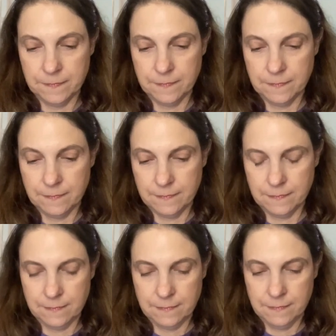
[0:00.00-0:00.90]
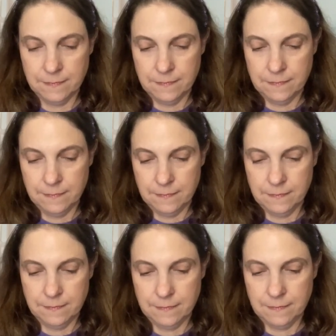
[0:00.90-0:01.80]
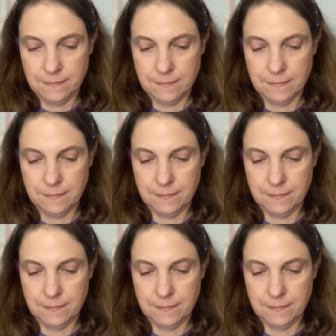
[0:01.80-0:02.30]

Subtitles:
(no one is talking)